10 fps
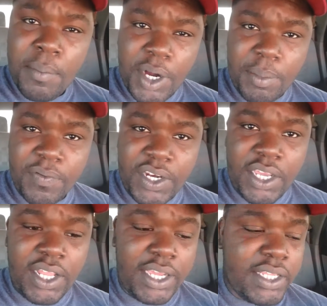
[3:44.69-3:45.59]
put up a
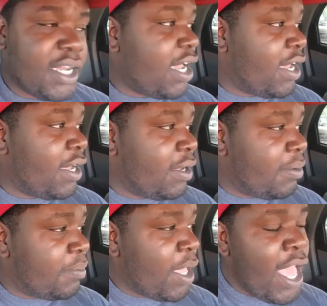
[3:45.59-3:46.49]
video like
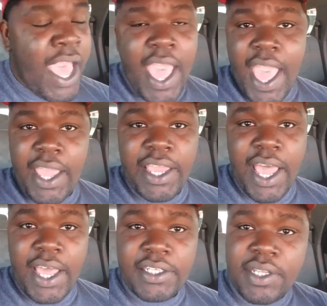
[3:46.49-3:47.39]
um hey
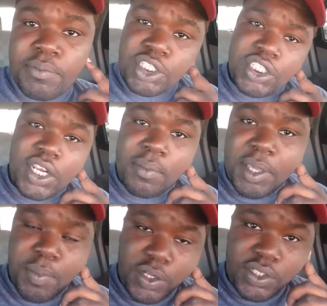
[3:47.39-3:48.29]
guys i'm just gonna
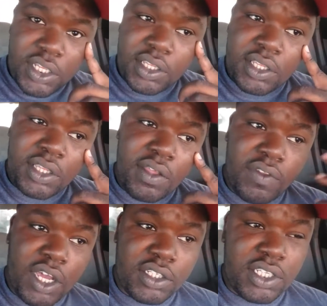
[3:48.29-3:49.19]
be posting the
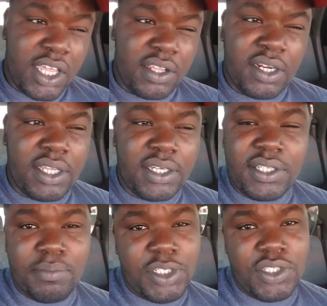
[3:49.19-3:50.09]
vlogs together like
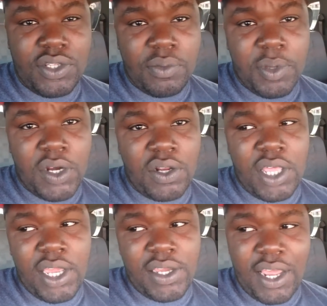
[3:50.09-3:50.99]
something stupid or
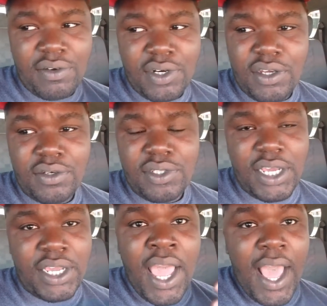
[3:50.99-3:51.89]
like i don't know
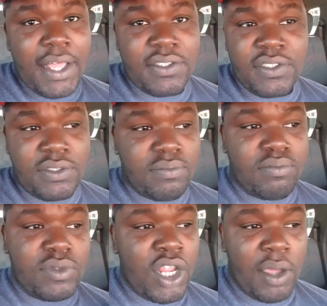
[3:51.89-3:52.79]
like
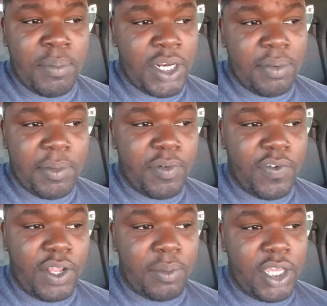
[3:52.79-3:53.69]
not many people
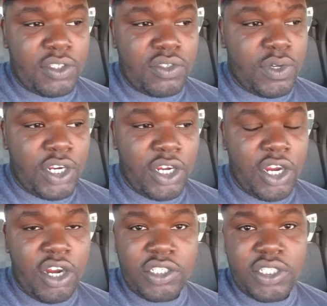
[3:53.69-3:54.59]
follow me on
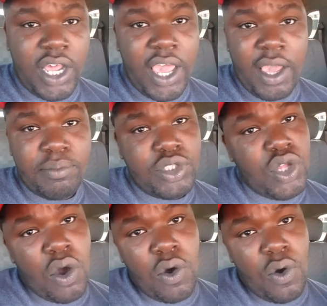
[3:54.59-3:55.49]
Twitter or Snap,
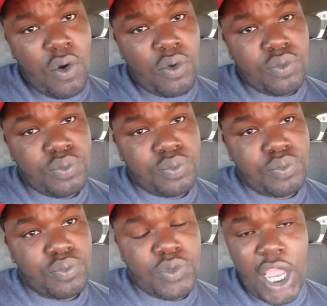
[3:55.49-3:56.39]
so
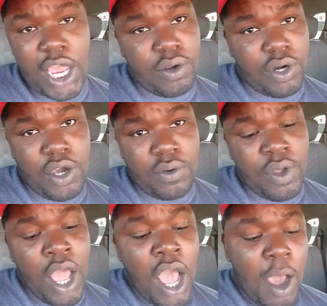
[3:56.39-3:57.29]
I don't know.
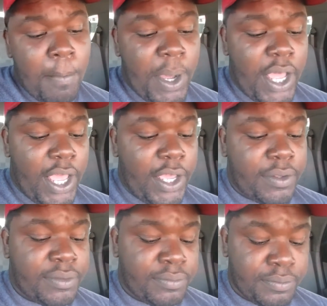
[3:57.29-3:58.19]
But
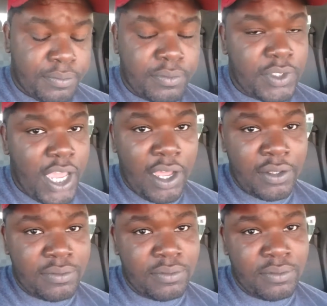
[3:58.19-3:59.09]

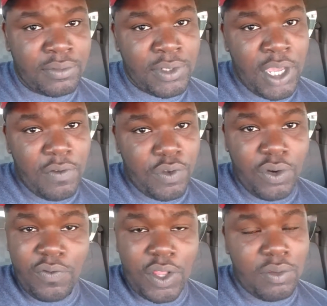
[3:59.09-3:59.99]
yeah, if you
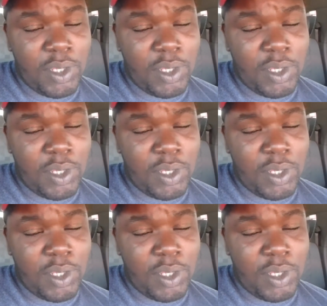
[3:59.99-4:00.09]
wanna follow